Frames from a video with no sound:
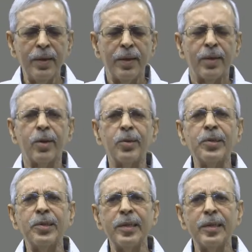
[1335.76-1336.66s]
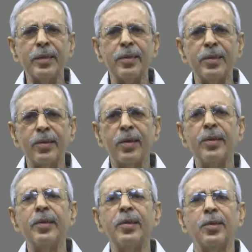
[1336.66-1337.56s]
Now, is there an
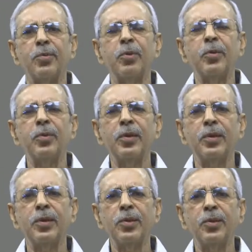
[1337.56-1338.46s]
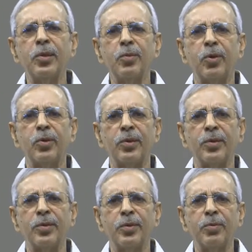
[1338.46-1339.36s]
interlinkage between these three
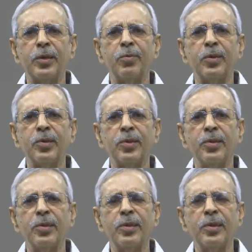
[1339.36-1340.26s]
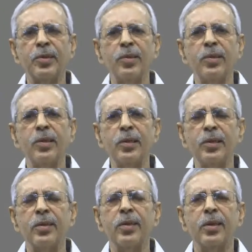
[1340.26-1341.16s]
models? We have discussed the theory
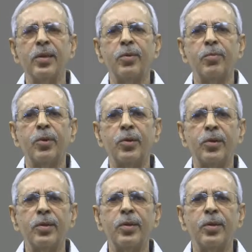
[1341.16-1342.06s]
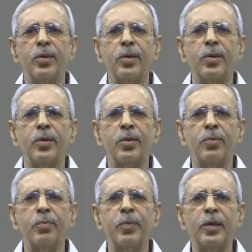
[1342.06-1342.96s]
K model
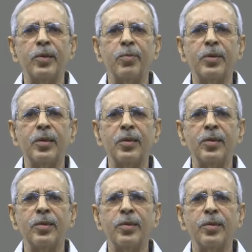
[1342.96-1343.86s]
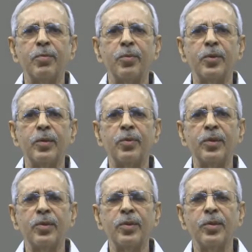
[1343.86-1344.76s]
of management and leadership. We have
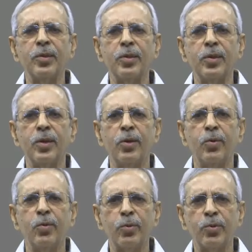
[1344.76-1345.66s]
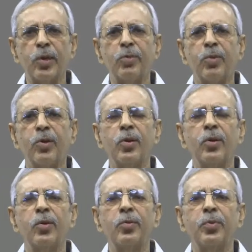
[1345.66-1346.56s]
discussed the OSHA model
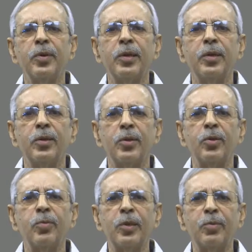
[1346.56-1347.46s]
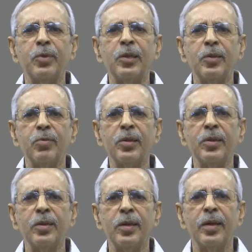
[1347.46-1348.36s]
of human behavior,
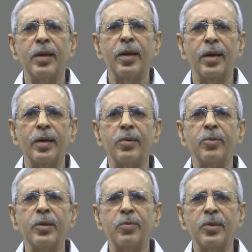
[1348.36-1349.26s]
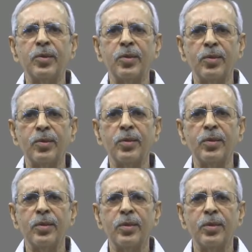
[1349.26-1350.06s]
and we have discussed the